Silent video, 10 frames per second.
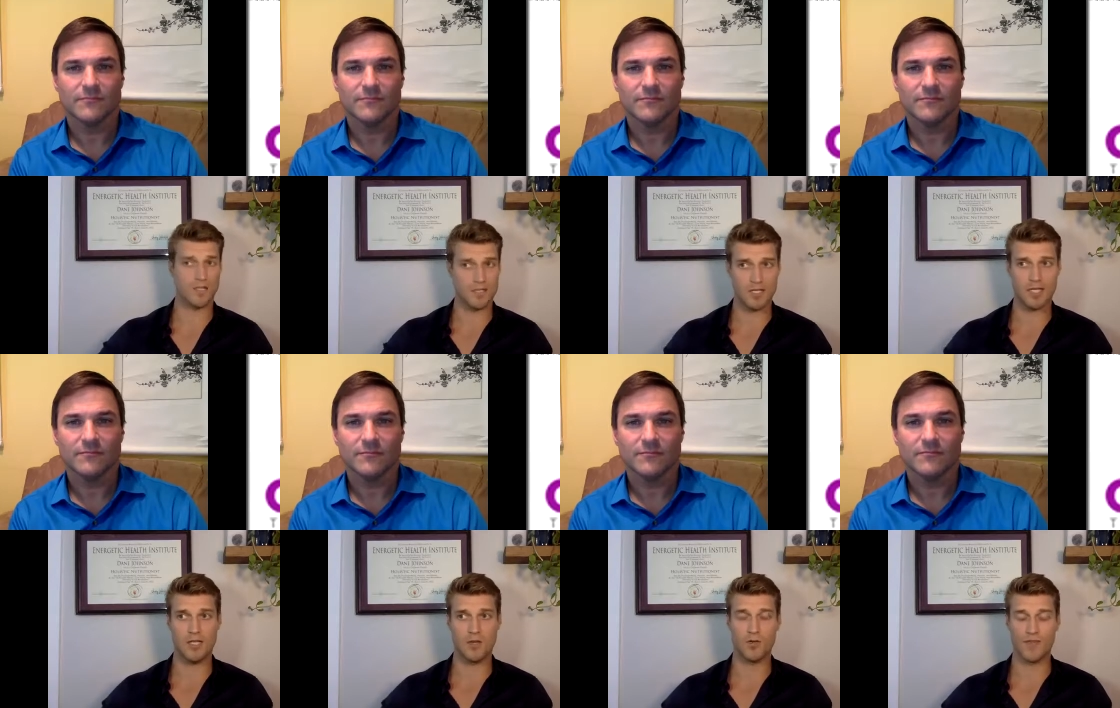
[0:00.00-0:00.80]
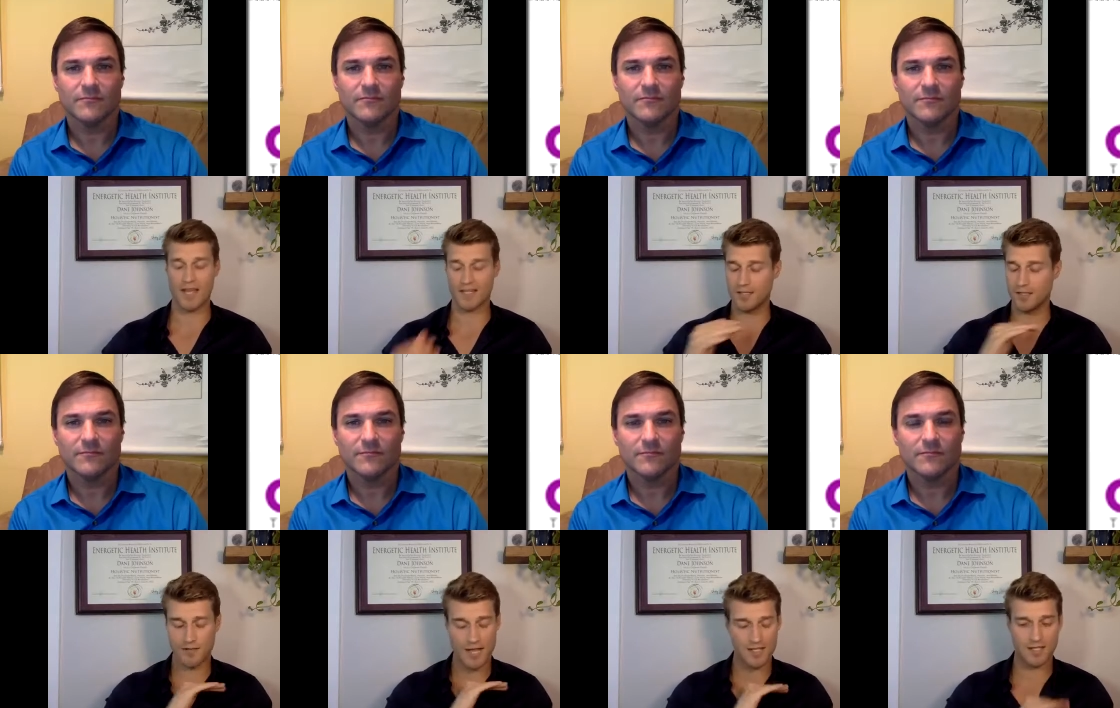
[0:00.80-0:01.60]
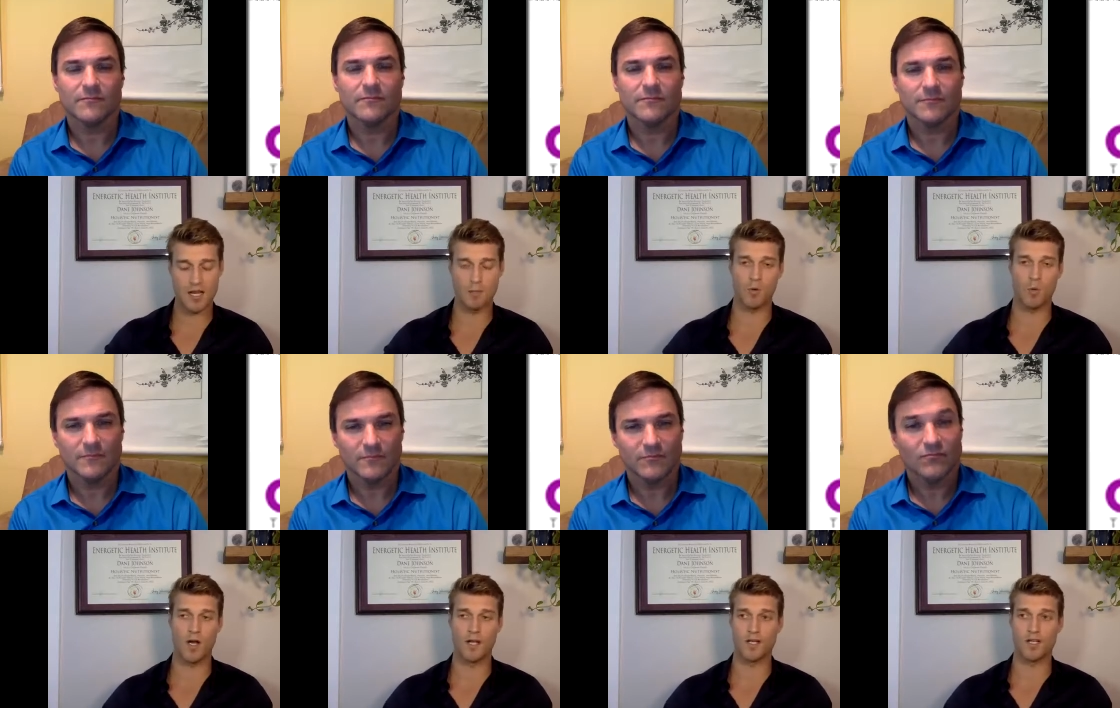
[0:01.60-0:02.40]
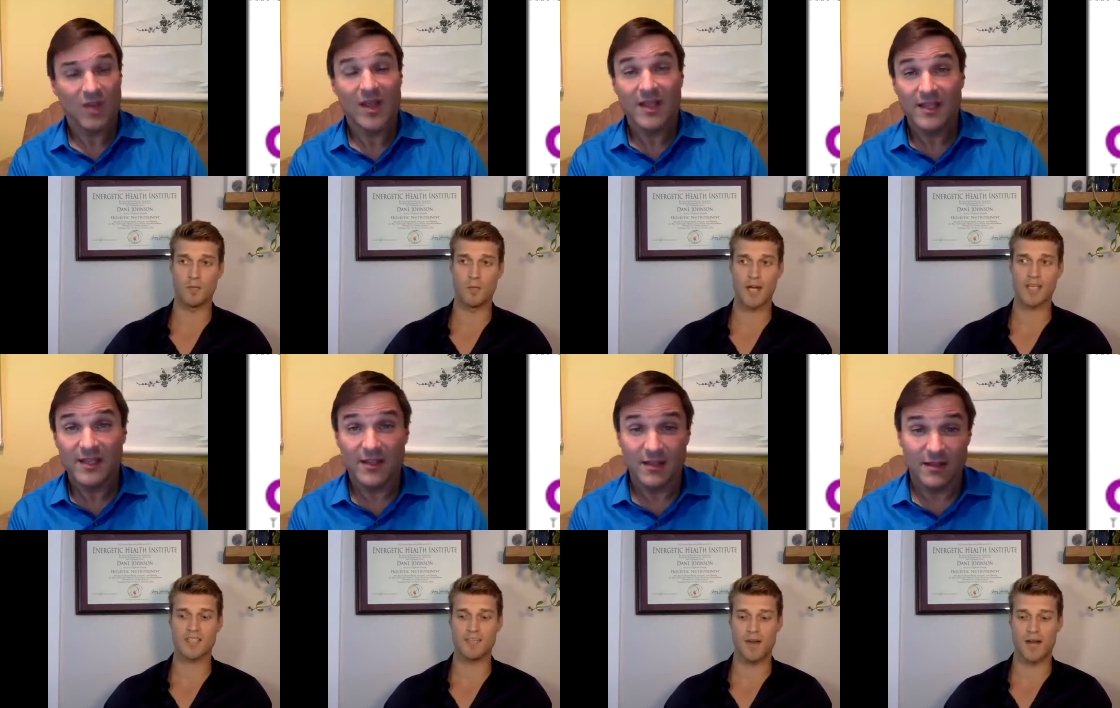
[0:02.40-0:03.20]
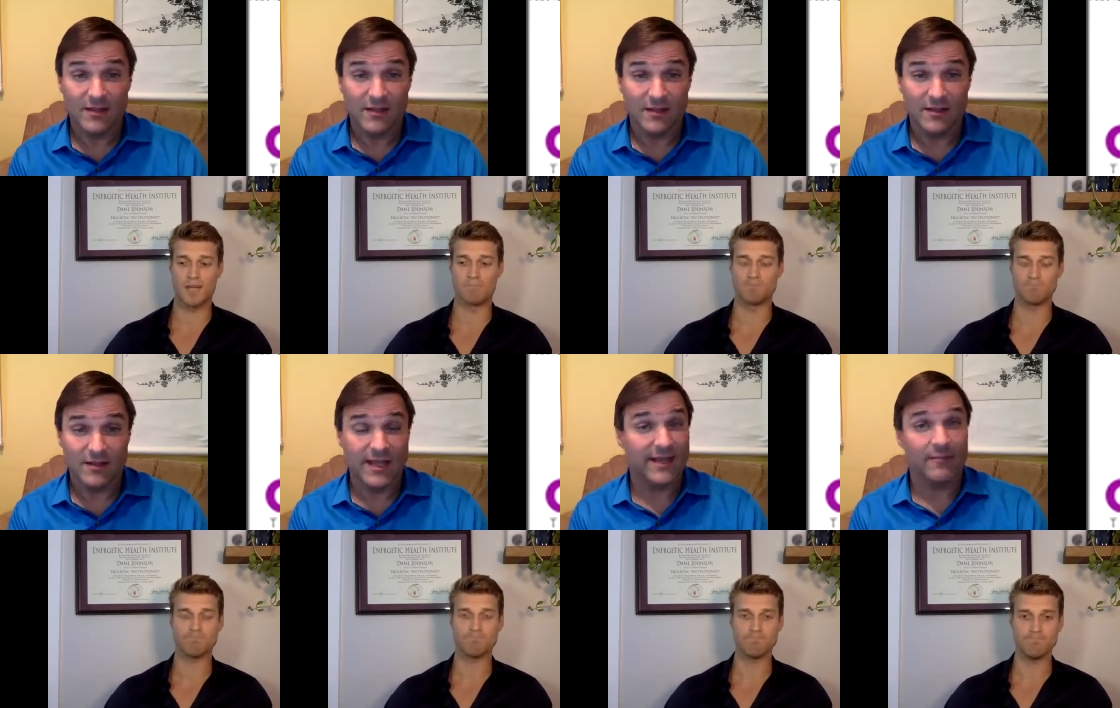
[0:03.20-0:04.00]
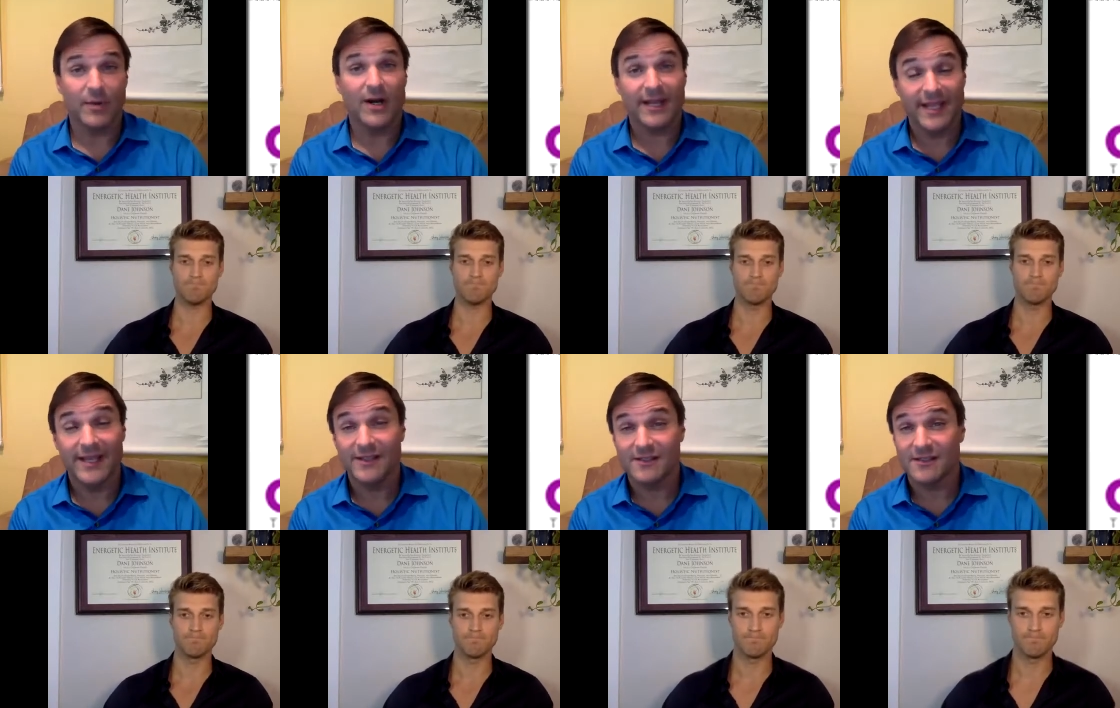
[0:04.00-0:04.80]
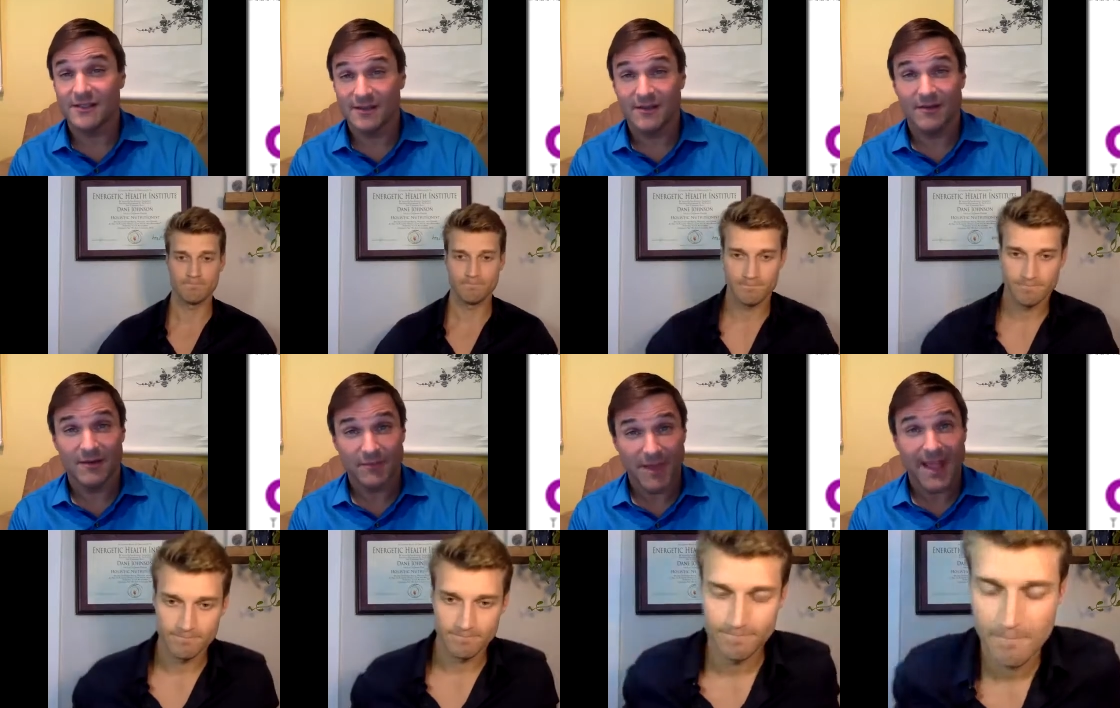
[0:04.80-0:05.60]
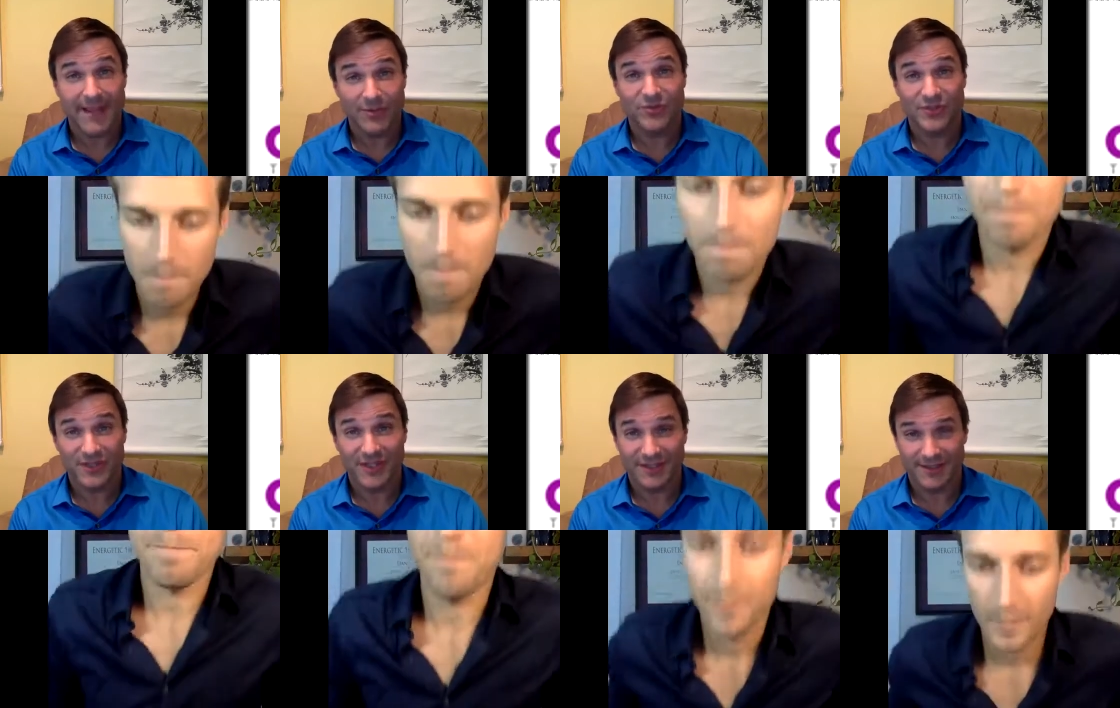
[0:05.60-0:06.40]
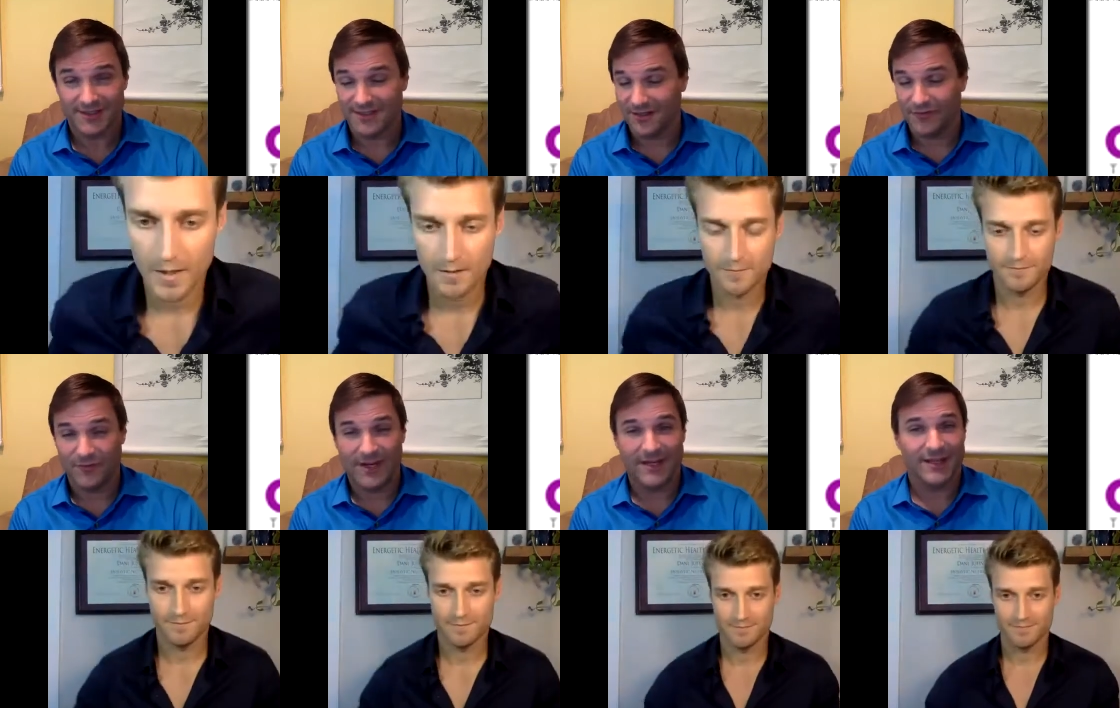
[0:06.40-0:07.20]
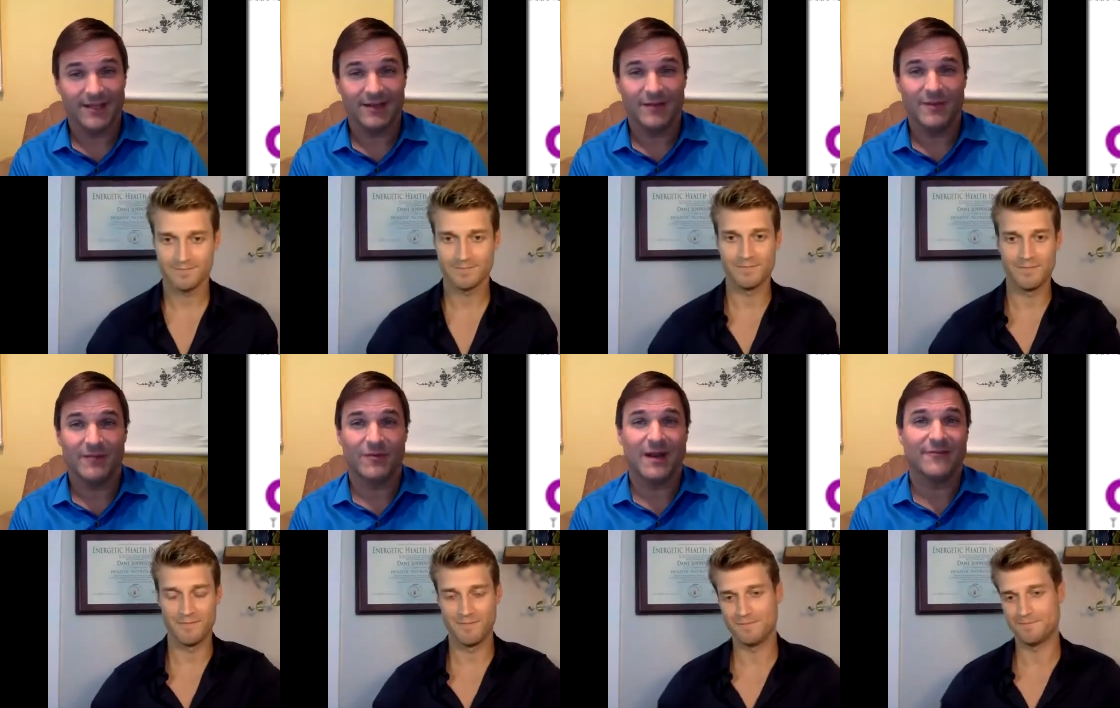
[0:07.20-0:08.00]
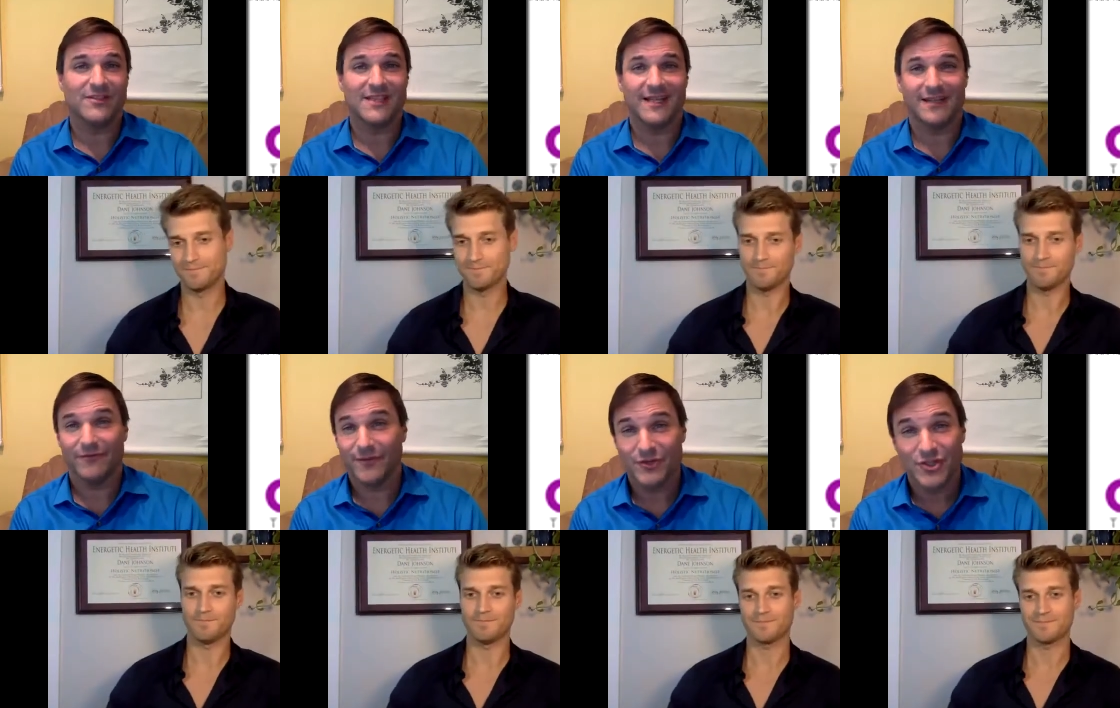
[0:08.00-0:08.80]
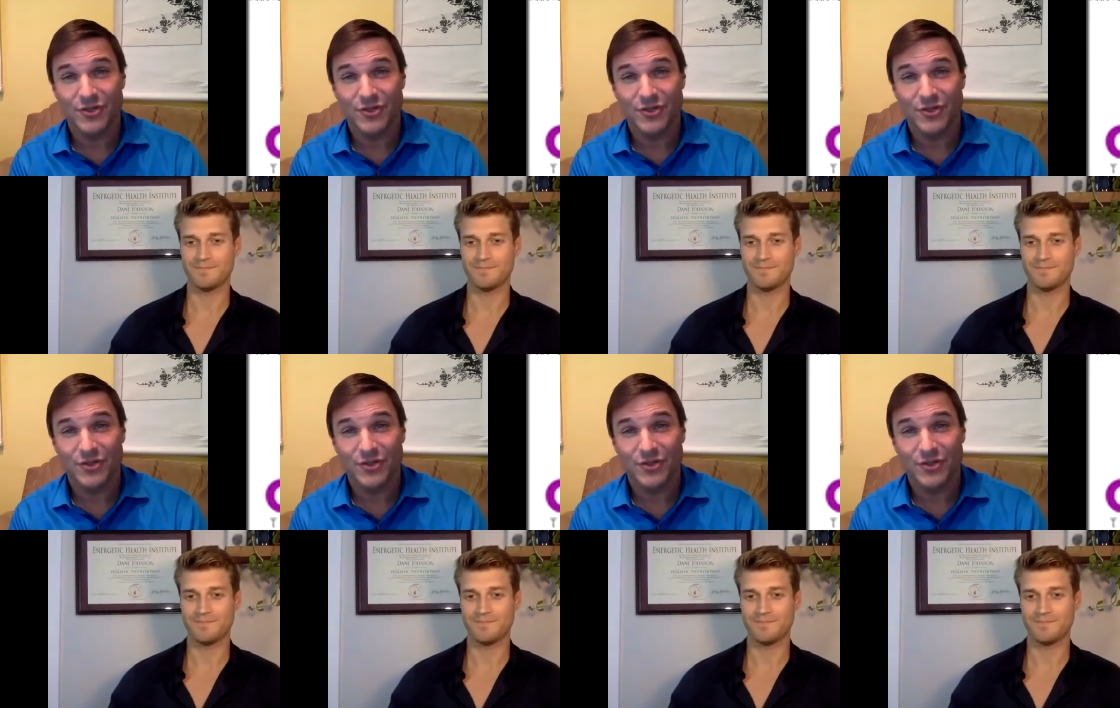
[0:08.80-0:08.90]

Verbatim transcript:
Speaker 1: to heal. That's the that's the number one. Your body is divine.
Speaker 2: Yeah, the body is able to heal itself, right? Uh, I mean, I've seen it for two